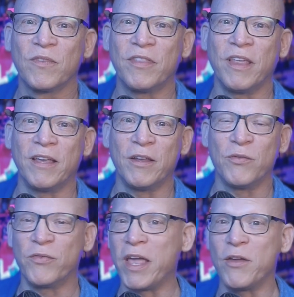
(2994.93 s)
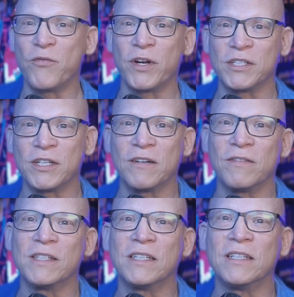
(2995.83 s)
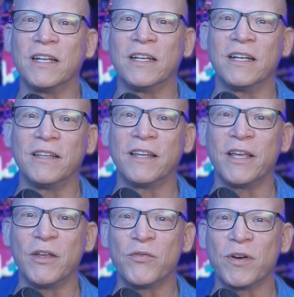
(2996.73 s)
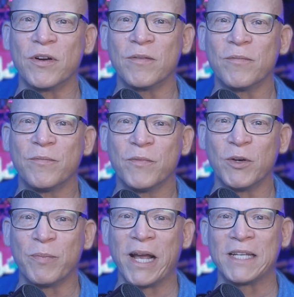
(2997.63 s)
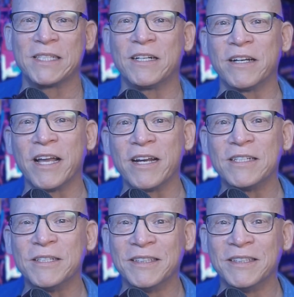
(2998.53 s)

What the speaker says: Thank you for your service, and thank you for your pass it on attitude.